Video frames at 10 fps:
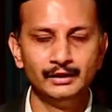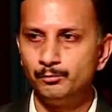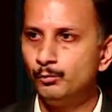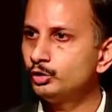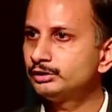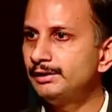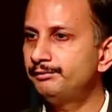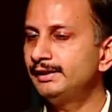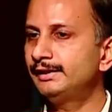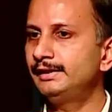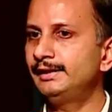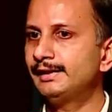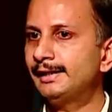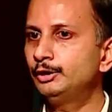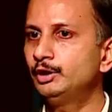most definitely an
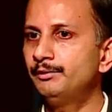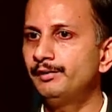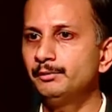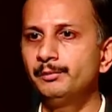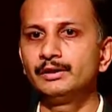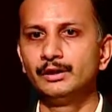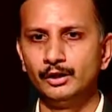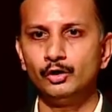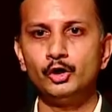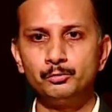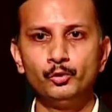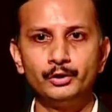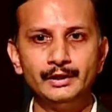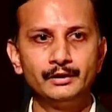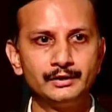annual event with a lot more